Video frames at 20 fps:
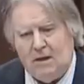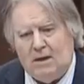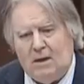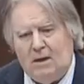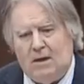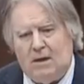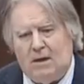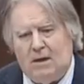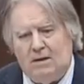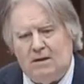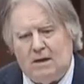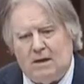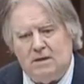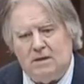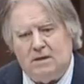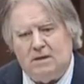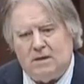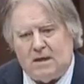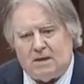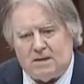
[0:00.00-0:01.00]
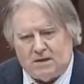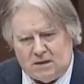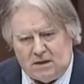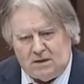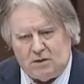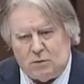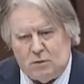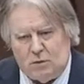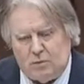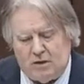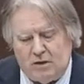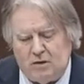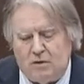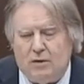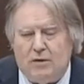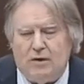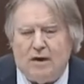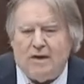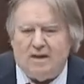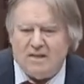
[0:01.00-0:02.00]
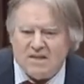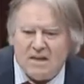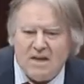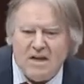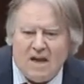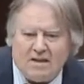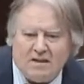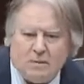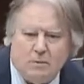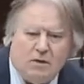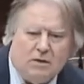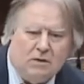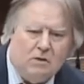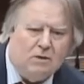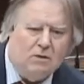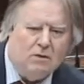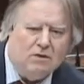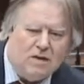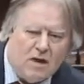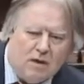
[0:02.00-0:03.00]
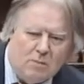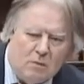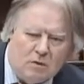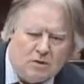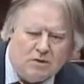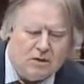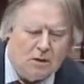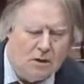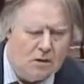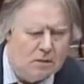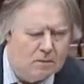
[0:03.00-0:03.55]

that this would be done, and it still hasn't been done, 10 months on.